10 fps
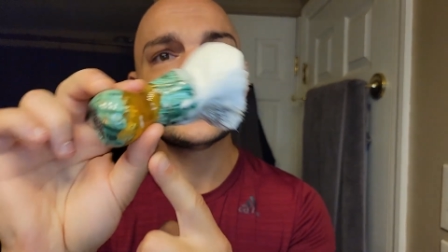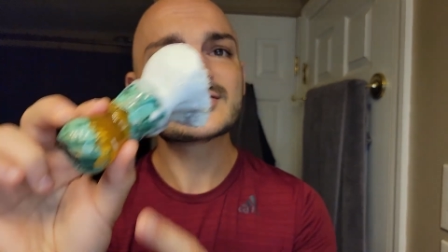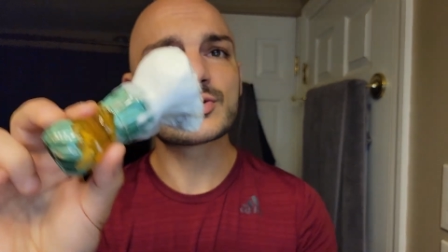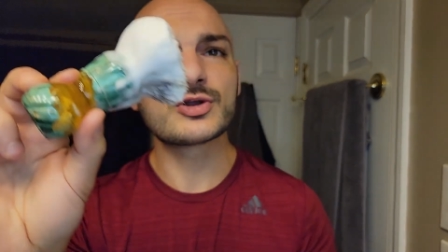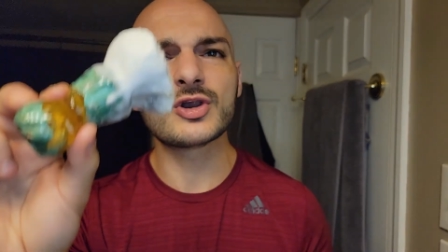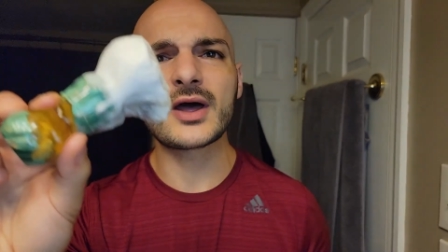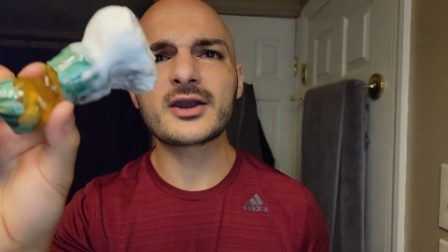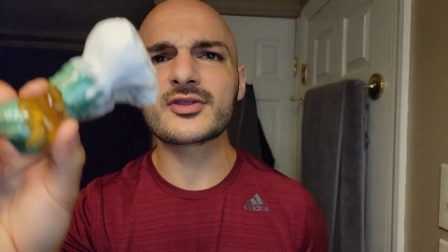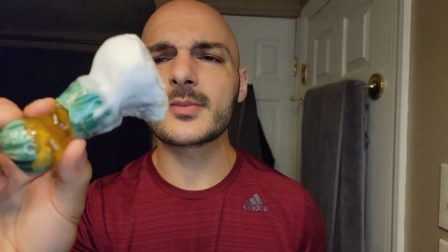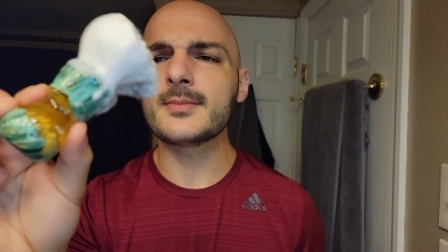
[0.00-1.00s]
It's a little
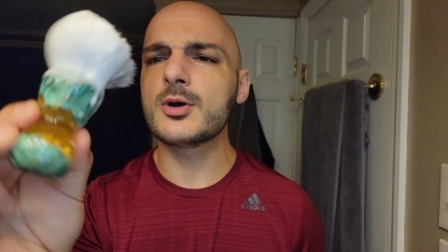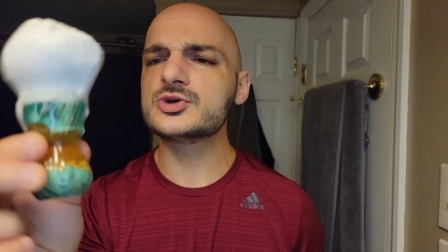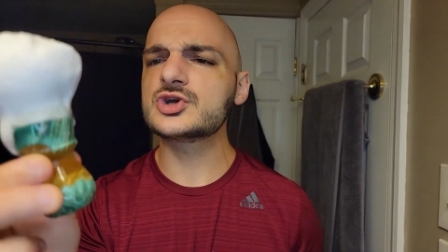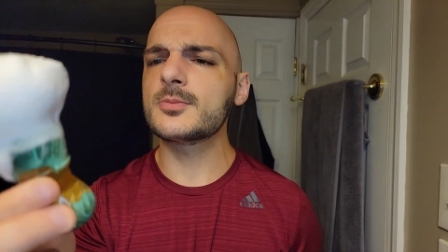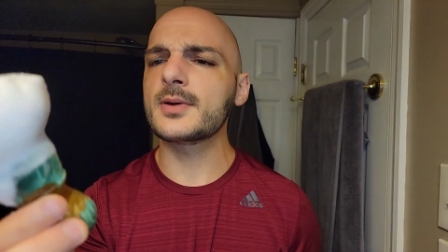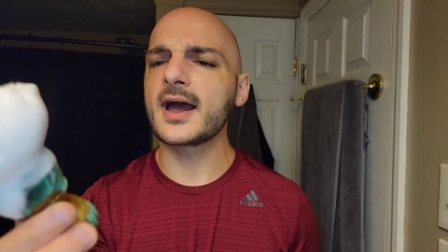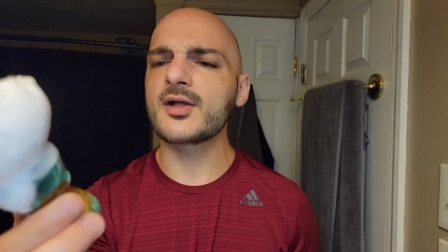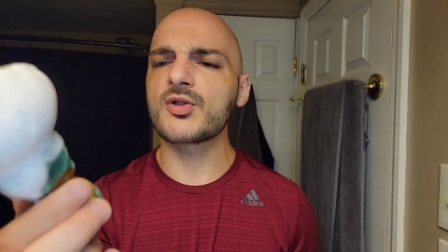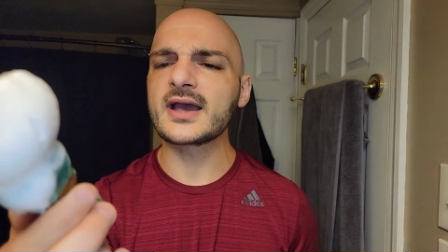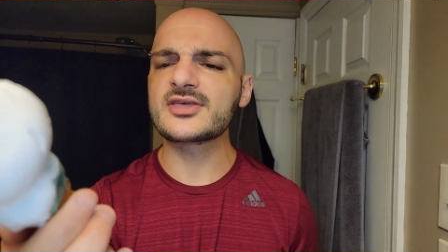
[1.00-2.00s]
lighter than my Mojo, but I
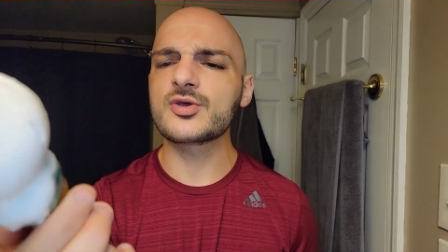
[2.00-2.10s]
like